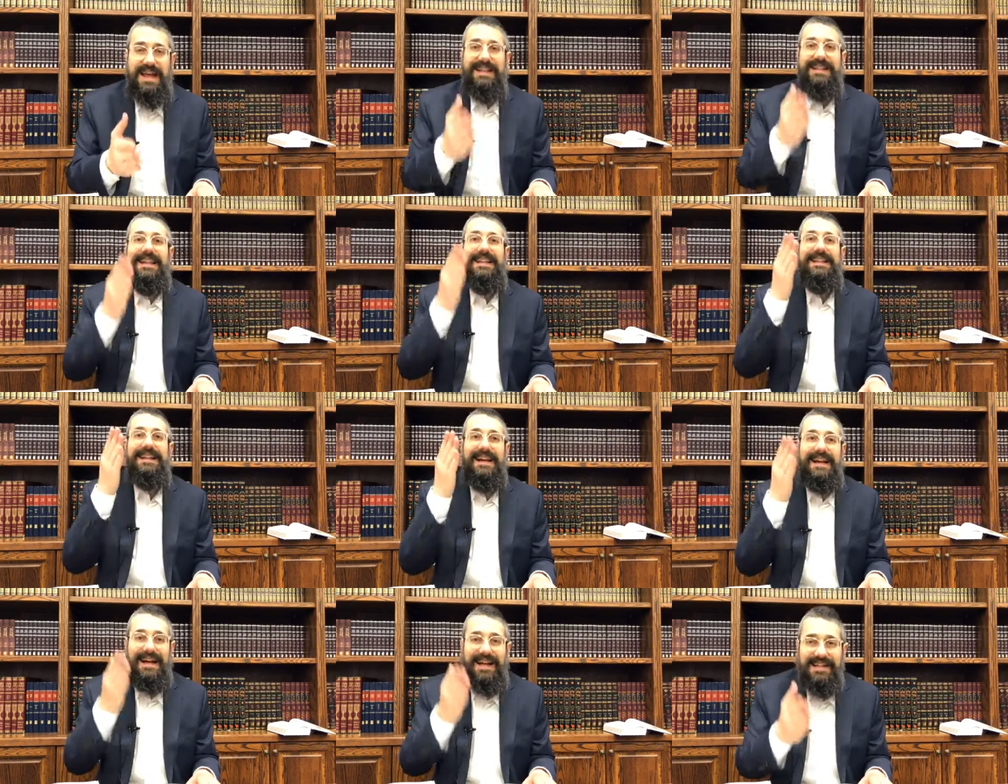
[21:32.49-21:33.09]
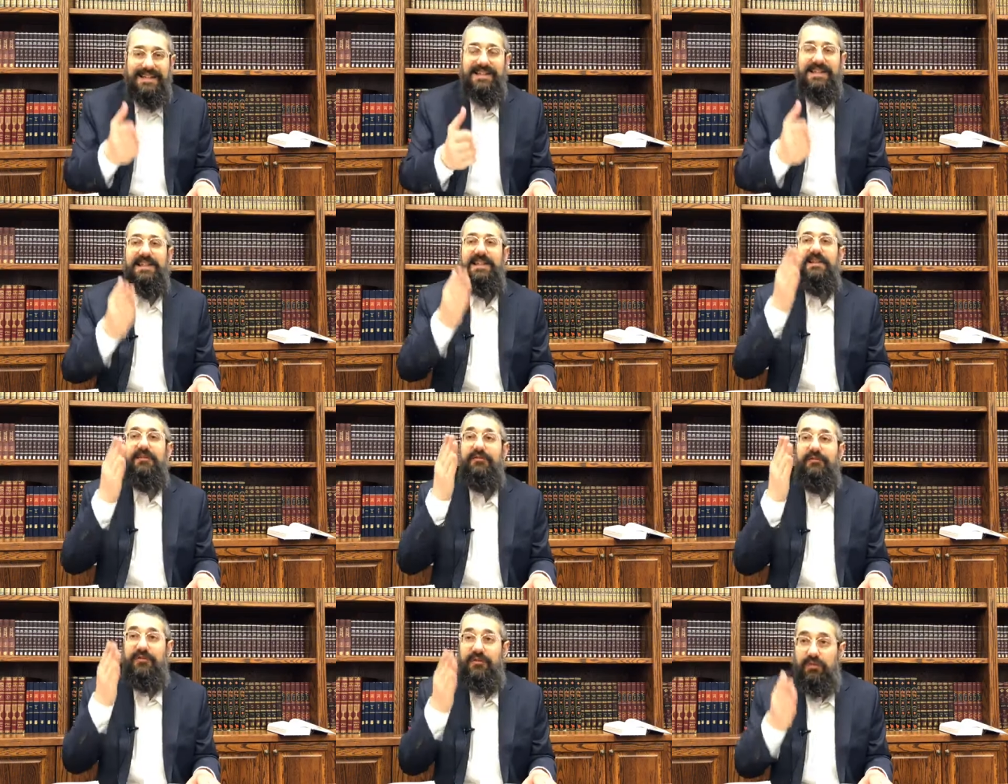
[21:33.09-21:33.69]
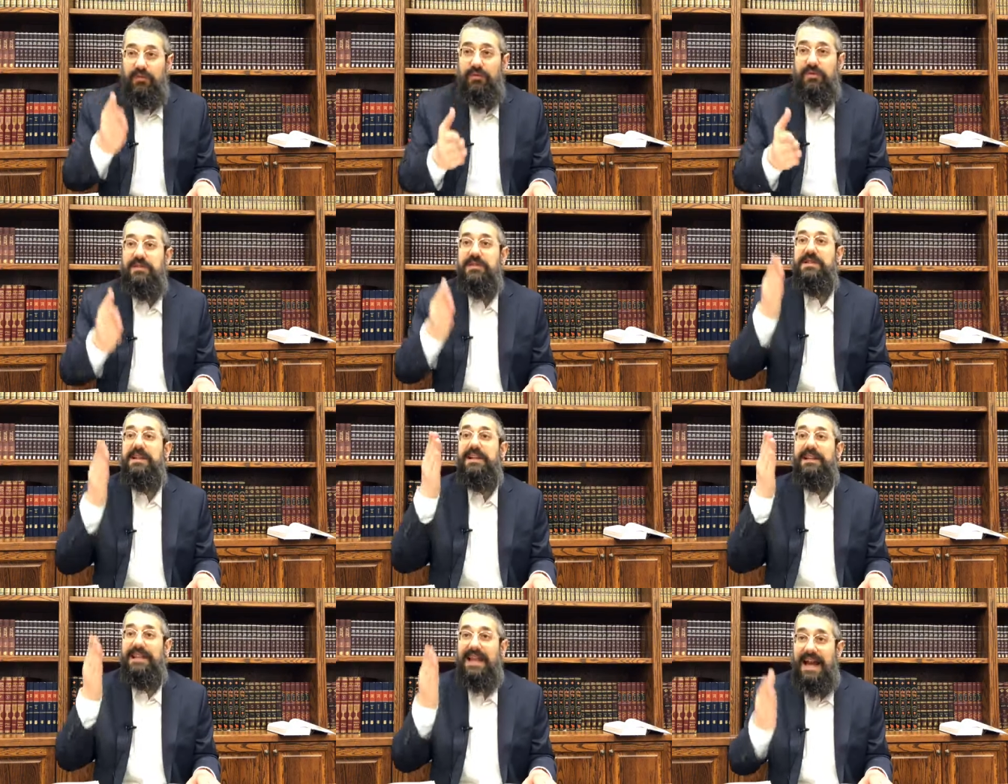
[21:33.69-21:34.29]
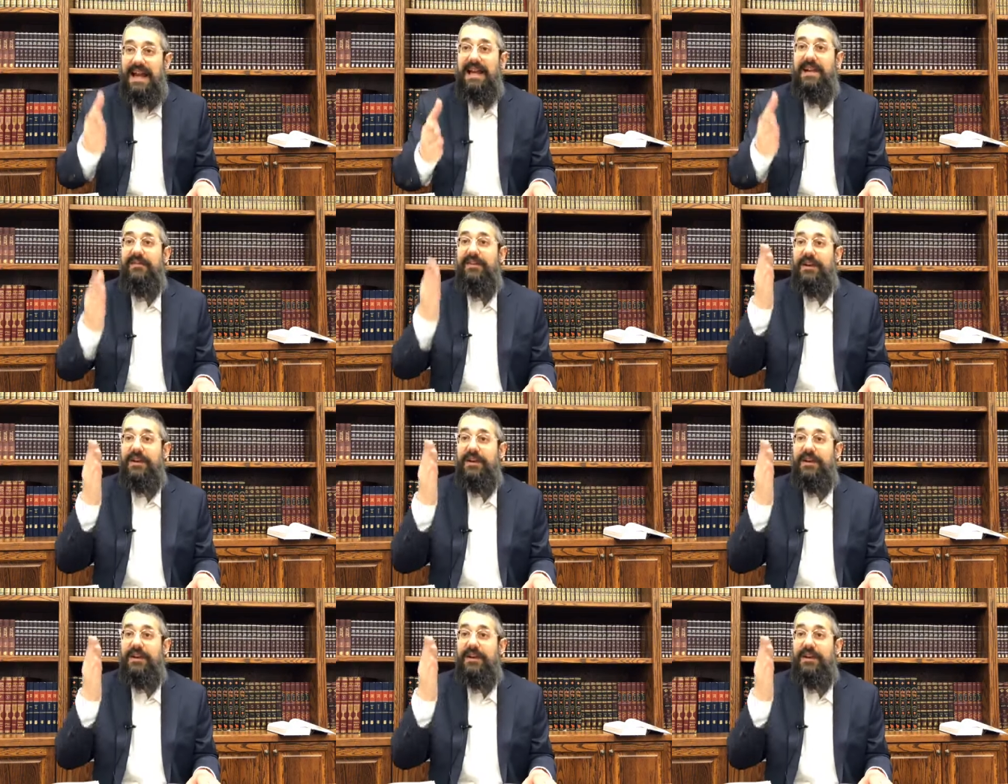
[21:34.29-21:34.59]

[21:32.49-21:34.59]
that constantly fuels the light of